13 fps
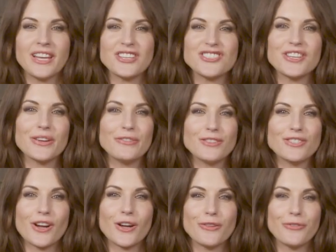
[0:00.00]
legendary
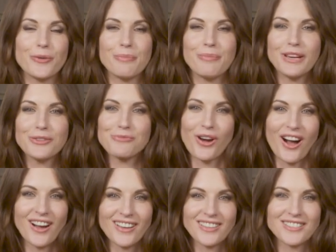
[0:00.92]
photographer Mick
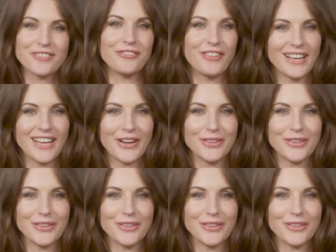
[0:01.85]
Rock to find